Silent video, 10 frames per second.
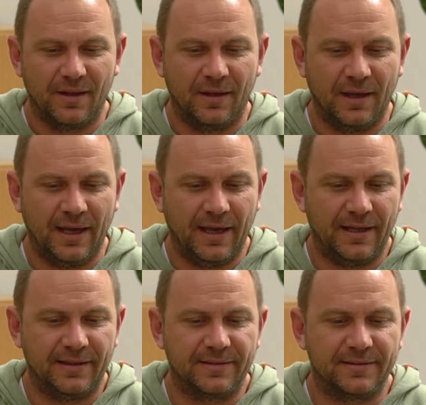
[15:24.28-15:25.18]

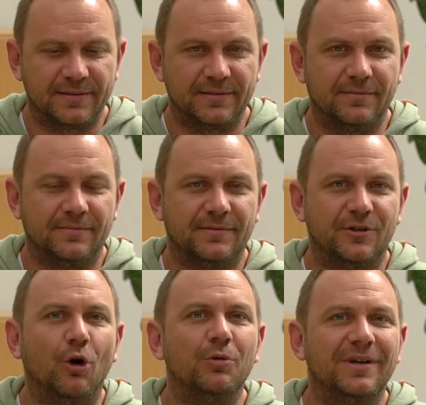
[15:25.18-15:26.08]
and
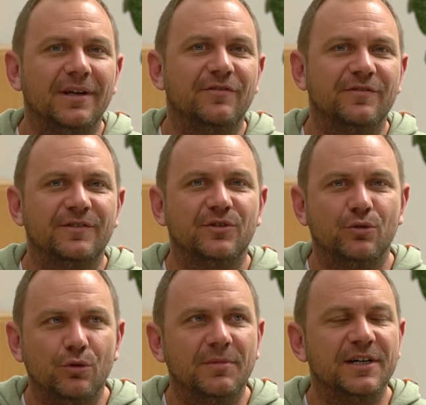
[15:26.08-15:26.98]
don't give
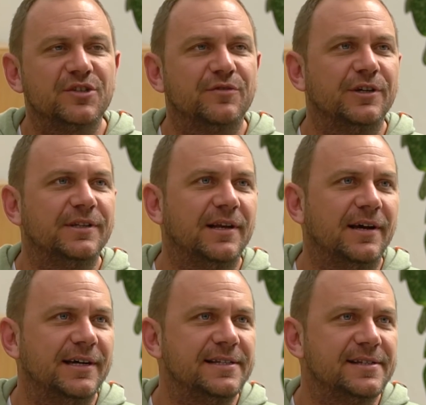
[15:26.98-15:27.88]
too much
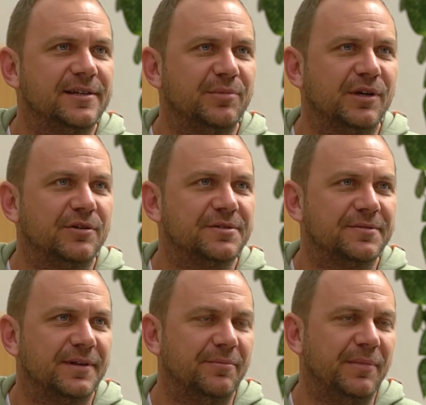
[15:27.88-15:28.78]
fertilizer
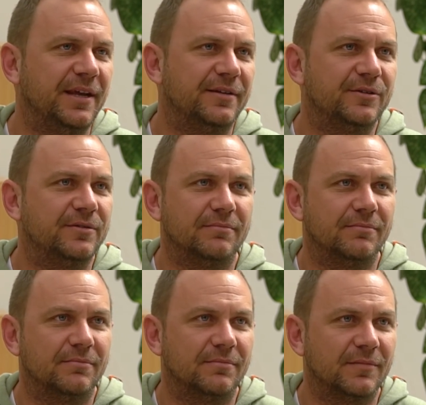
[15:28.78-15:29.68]
because they make
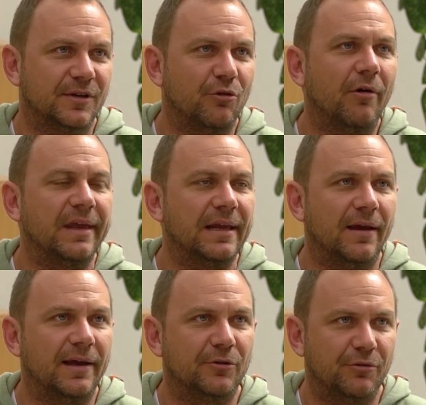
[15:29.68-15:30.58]
growing
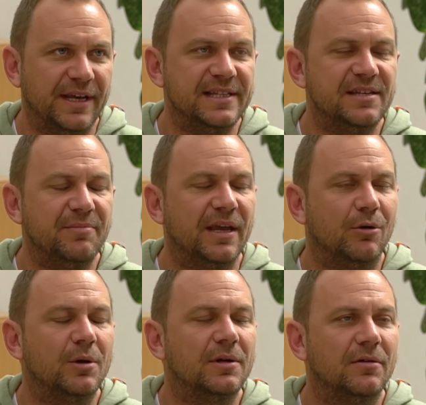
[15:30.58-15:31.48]
like crazy.
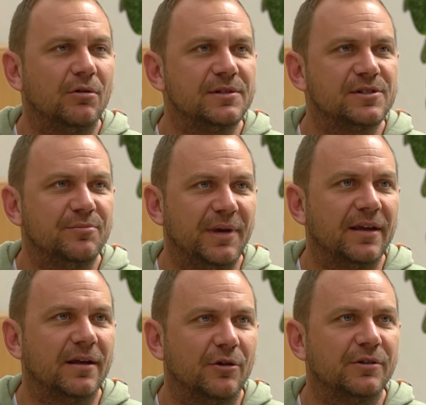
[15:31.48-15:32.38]
Also
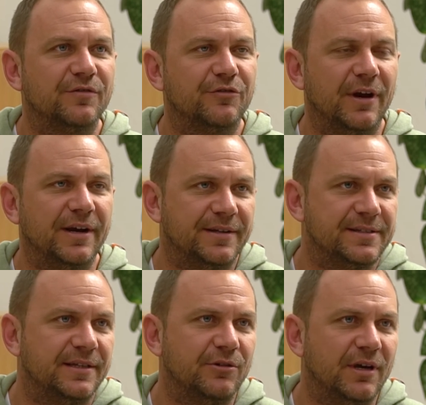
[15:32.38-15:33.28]
make a lot of
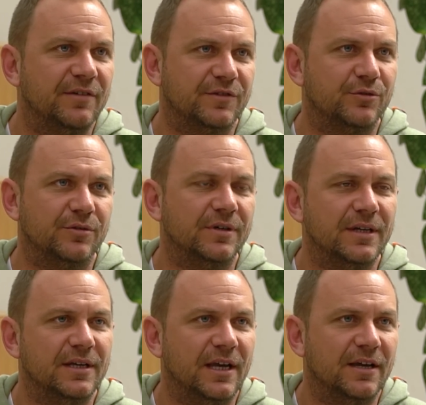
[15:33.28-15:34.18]
runners, and you have to
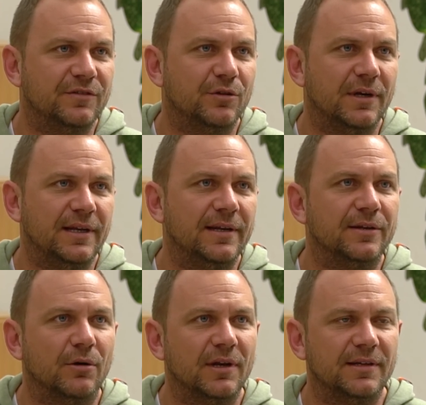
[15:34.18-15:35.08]
clean
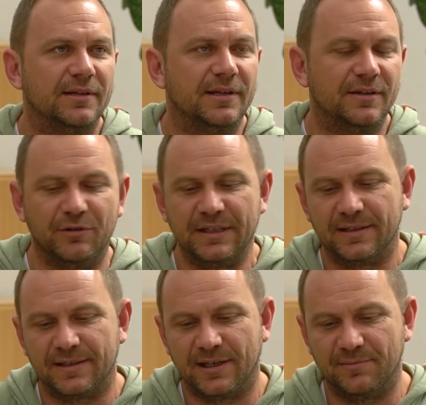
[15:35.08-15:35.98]
it all in
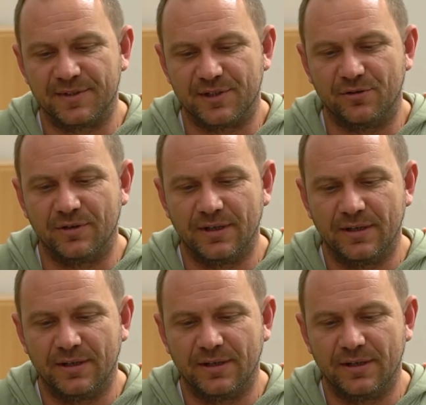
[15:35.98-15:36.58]
winter time. So